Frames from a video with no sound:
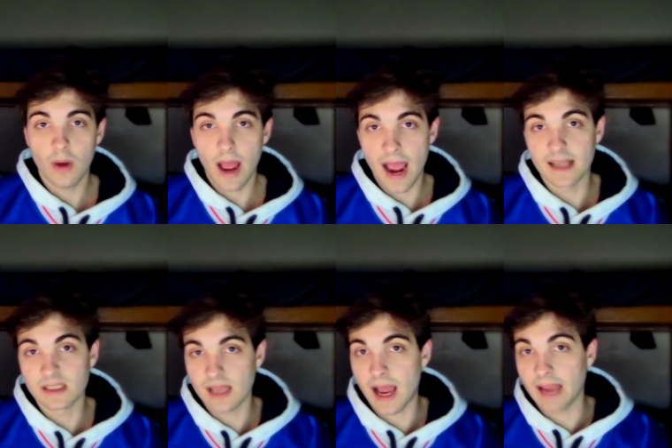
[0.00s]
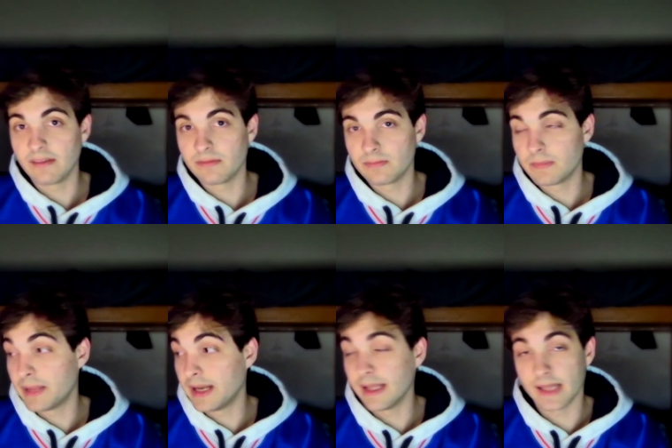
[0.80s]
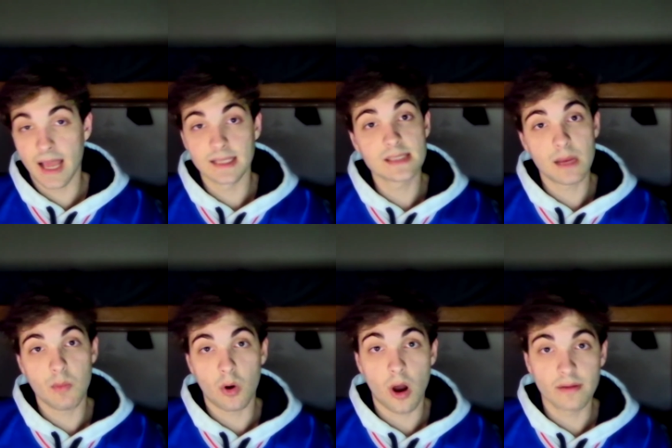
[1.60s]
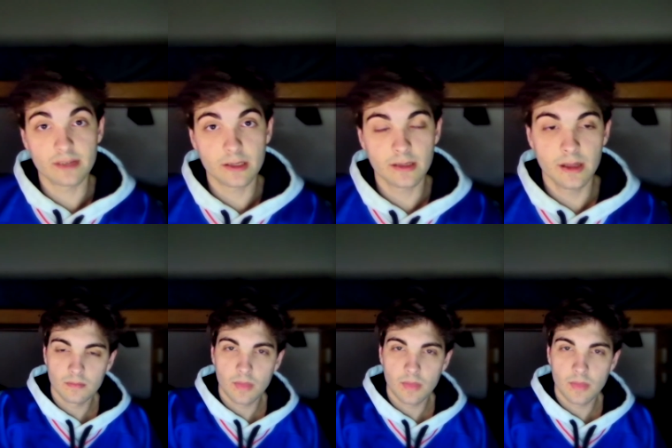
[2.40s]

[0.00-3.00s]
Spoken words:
as I've been in the headset more often.